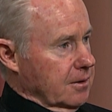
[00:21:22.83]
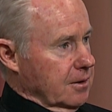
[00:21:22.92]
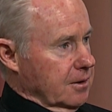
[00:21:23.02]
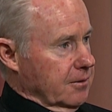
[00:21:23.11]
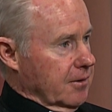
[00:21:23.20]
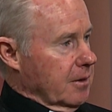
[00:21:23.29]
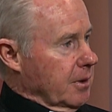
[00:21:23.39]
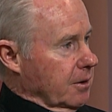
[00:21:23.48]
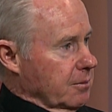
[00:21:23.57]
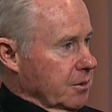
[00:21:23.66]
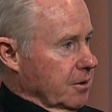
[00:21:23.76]
in the
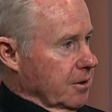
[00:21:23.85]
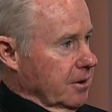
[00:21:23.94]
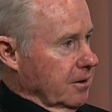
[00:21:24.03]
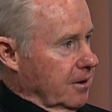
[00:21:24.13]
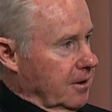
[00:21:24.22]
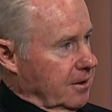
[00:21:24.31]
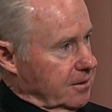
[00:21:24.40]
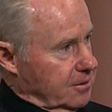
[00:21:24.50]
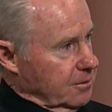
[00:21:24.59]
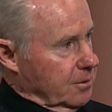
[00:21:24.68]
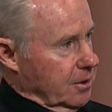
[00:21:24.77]
environment community
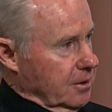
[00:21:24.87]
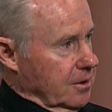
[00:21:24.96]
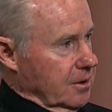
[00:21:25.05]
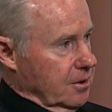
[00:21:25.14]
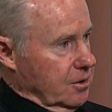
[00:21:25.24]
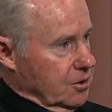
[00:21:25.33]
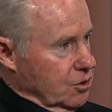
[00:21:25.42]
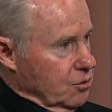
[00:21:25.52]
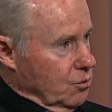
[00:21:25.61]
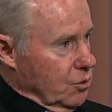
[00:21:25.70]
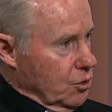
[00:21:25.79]
to bring this
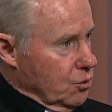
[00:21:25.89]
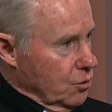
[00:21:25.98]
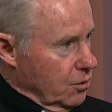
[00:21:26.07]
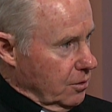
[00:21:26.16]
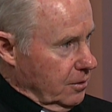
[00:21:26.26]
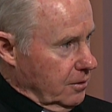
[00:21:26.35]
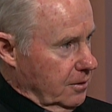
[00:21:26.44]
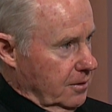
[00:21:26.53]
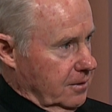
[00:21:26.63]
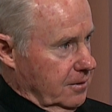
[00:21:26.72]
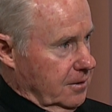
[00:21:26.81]
renewal
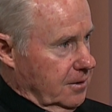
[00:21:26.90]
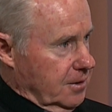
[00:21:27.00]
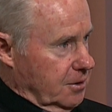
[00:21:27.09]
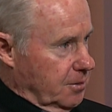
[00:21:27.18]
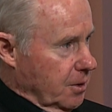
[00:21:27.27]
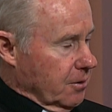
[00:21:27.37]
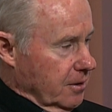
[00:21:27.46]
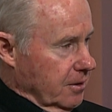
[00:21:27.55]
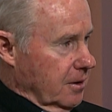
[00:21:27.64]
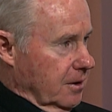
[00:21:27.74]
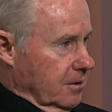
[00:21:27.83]
spirit
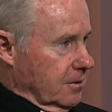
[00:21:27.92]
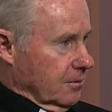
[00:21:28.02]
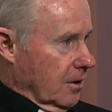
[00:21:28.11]
into